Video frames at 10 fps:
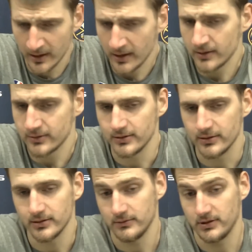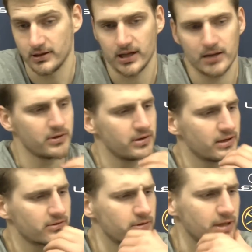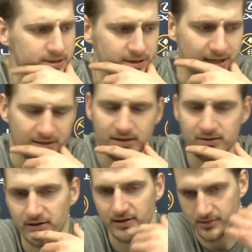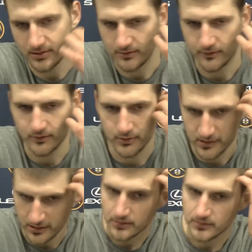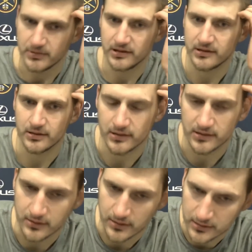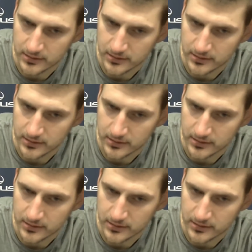in the game. They scored 19 threes. Of course, it's not